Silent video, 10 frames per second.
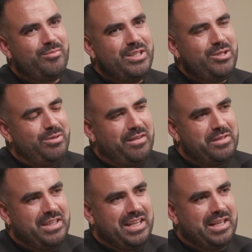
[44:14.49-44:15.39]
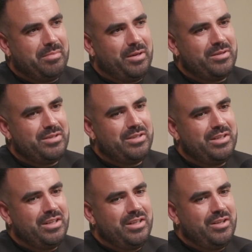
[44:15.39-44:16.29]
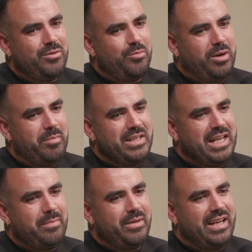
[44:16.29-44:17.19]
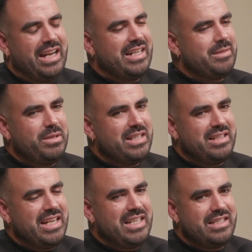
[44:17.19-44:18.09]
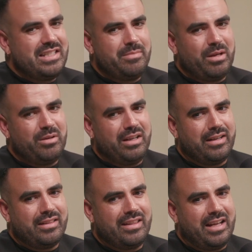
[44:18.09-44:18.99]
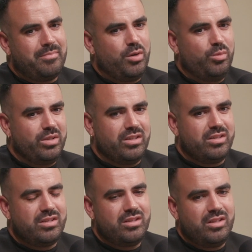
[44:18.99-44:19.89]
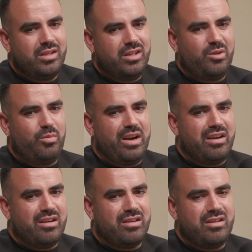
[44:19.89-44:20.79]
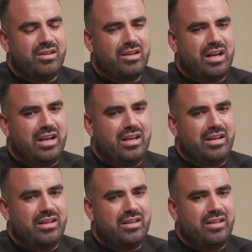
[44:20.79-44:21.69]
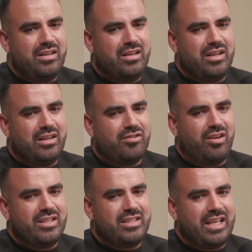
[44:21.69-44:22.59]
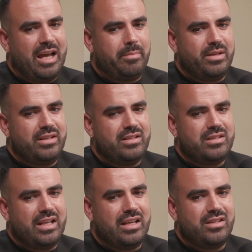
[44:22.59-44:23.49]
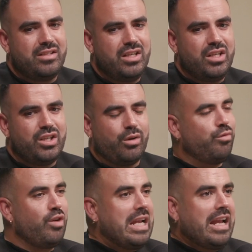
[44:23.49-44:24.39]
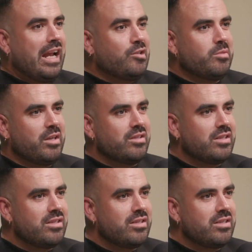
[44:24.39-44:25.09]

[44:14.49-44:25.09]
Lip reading: So we do have to think about what might happen. And it isn't about, like, that moment where a crisis happens and you're freaking out about